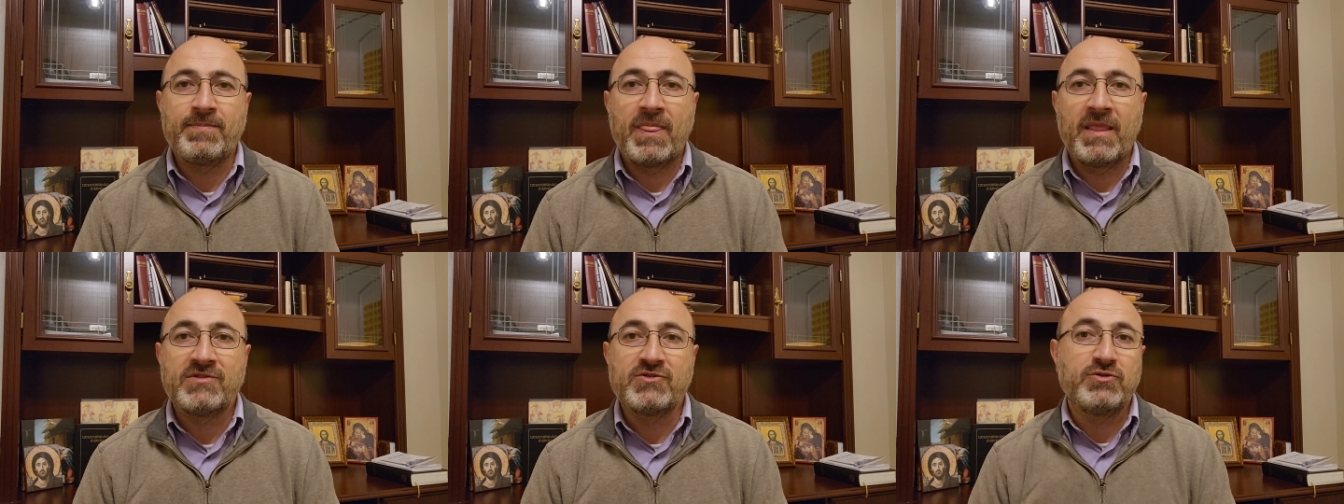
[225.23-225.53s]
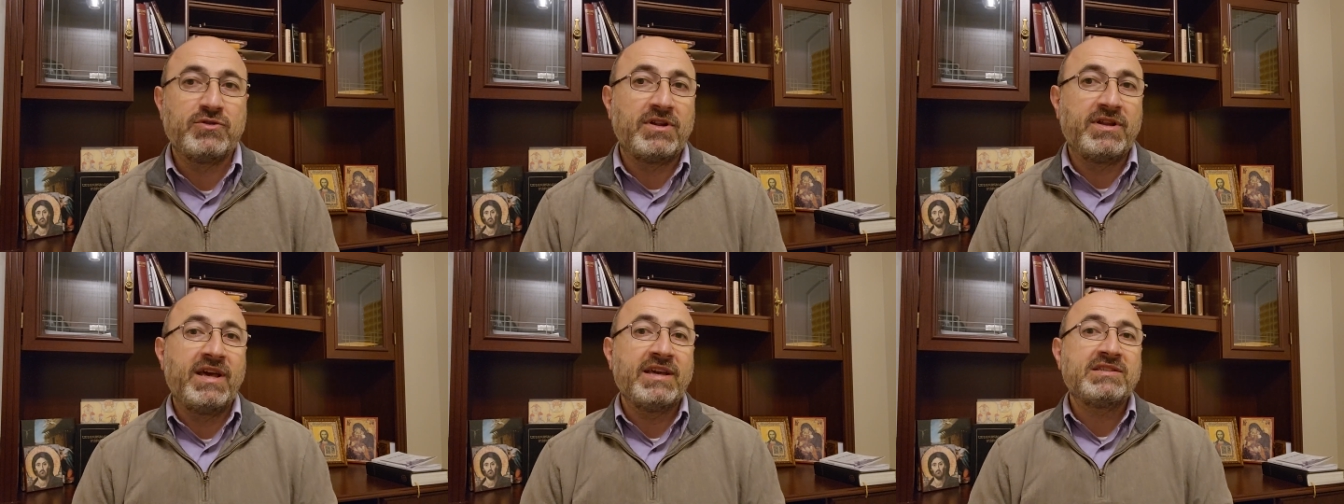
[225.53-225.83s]
So
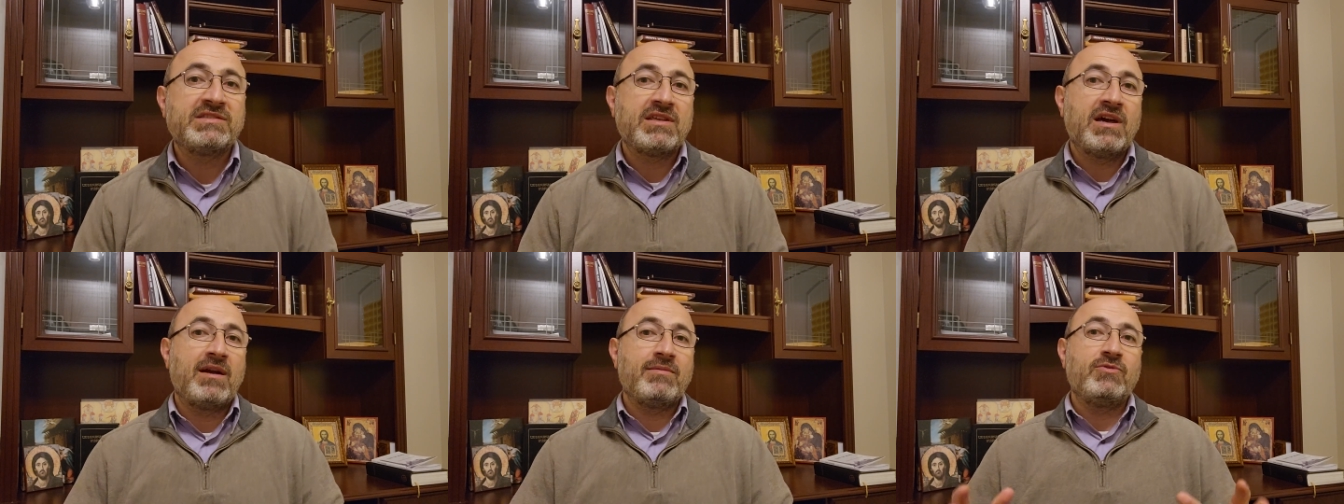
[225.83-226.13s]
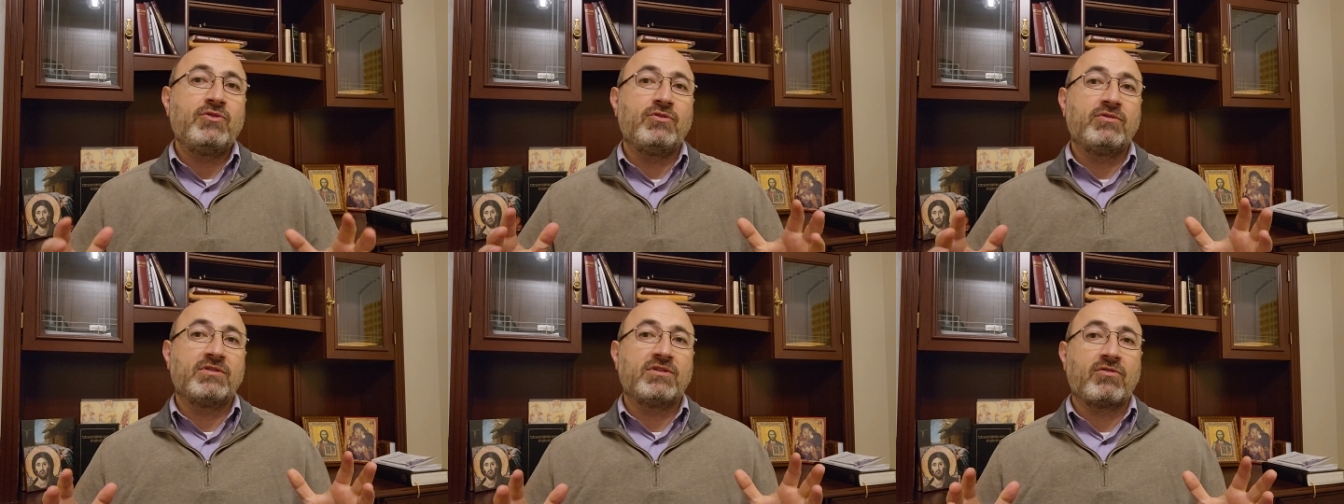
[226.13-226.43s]
the next time
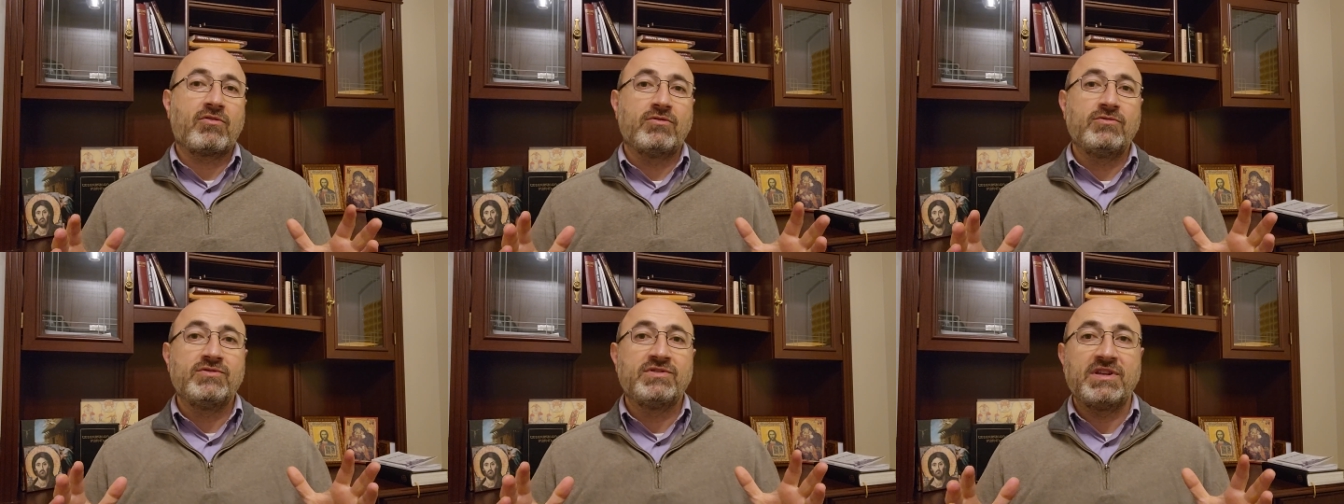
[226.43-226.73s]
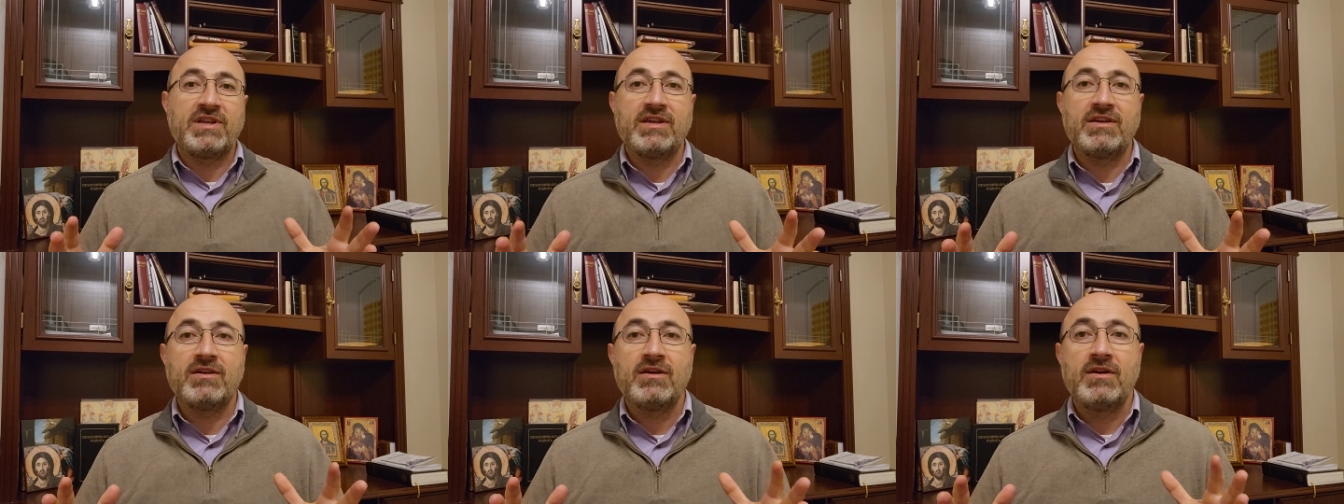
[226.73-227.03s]
you're
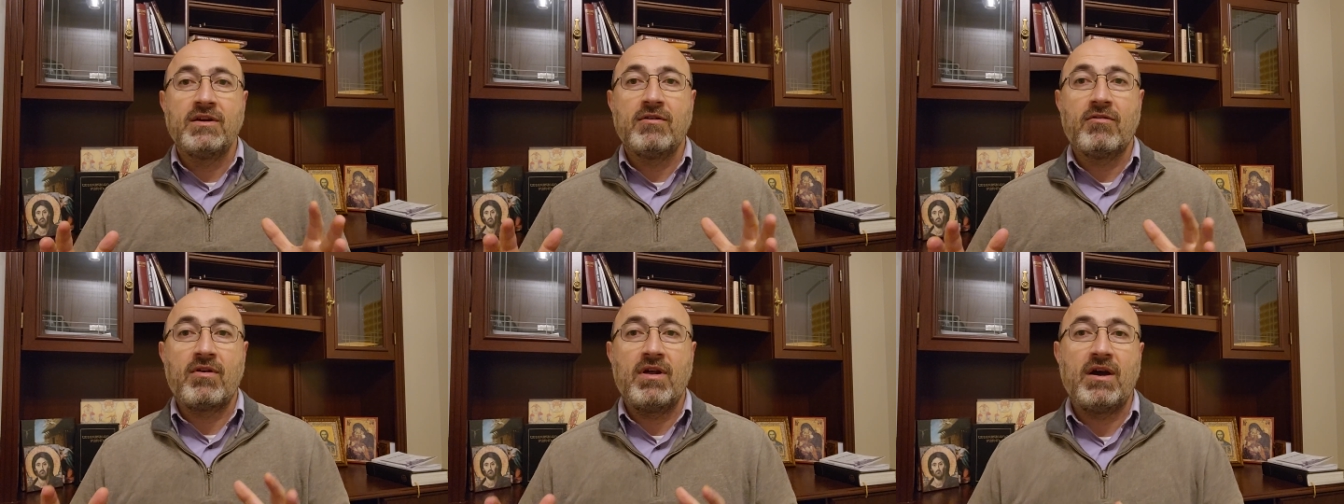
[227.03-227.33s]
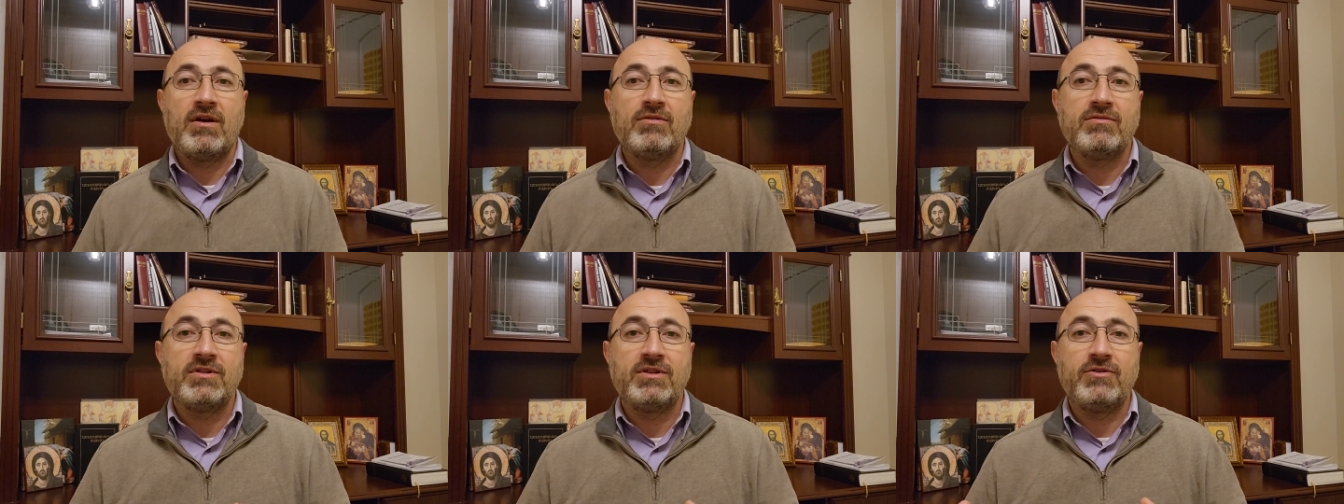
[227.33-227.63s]
cruising
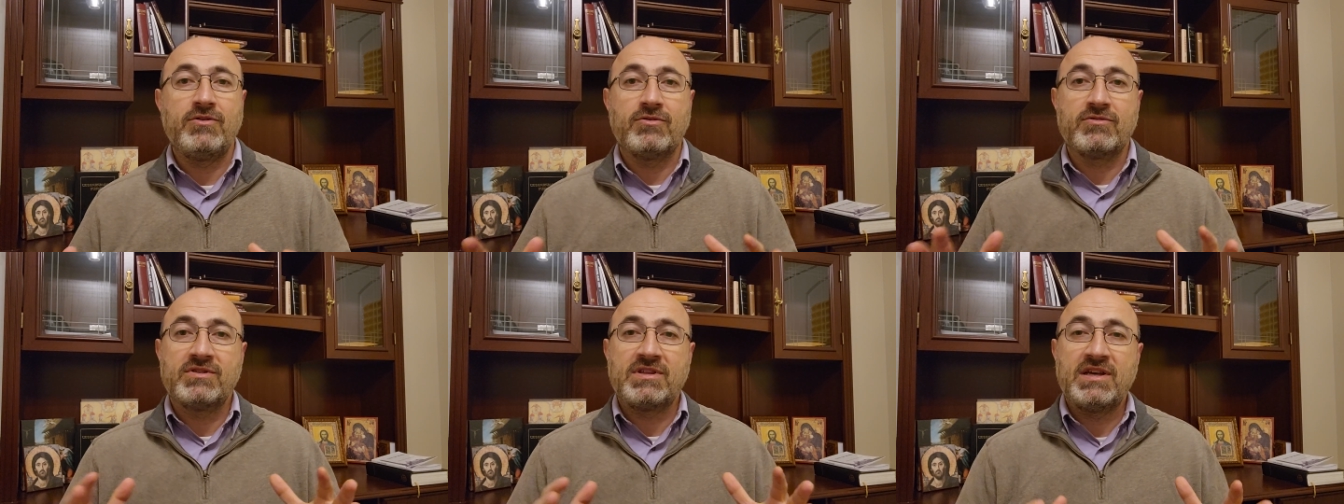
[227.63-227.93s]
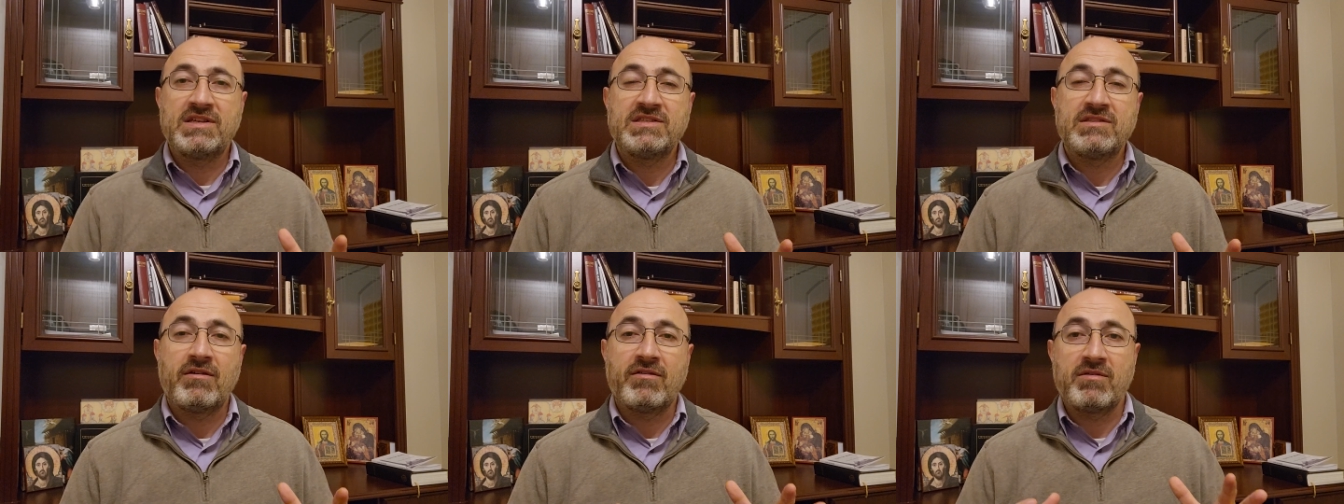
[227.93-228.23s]
around in your
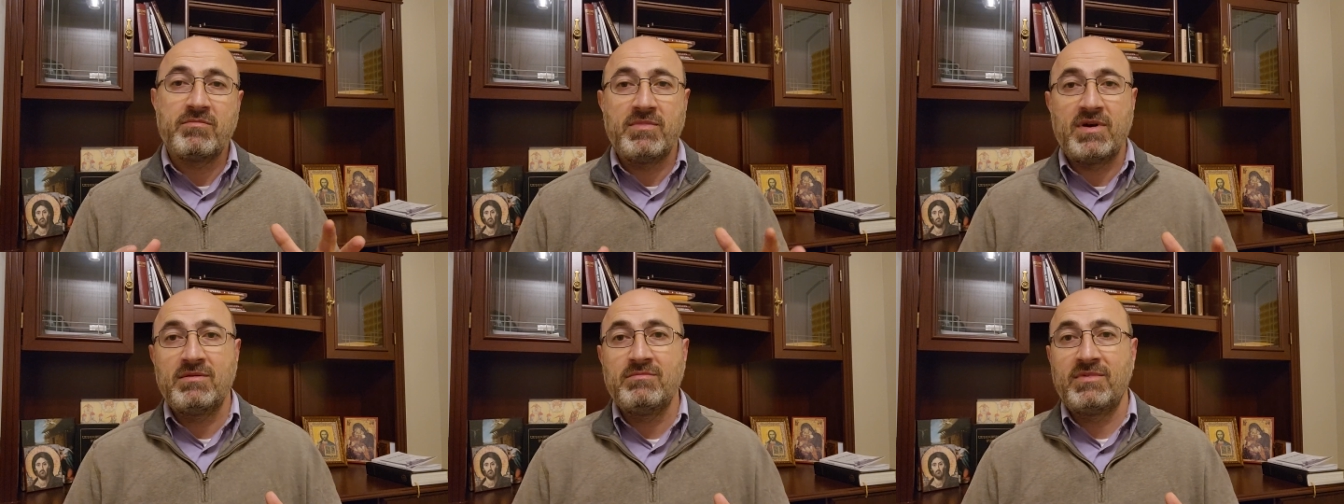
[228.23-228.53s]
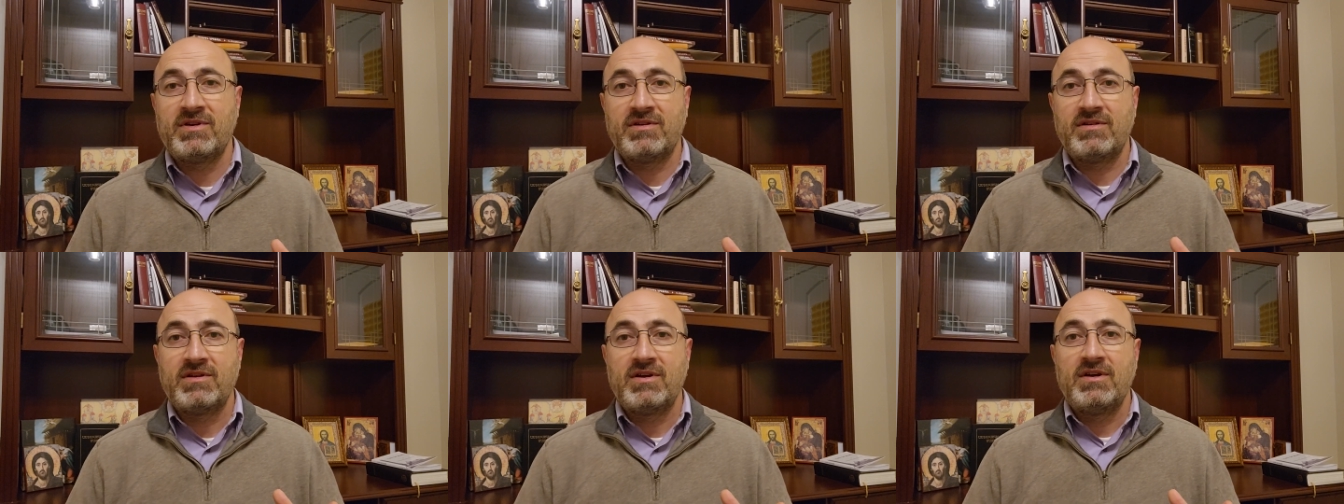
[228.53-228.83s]
Tesla, remember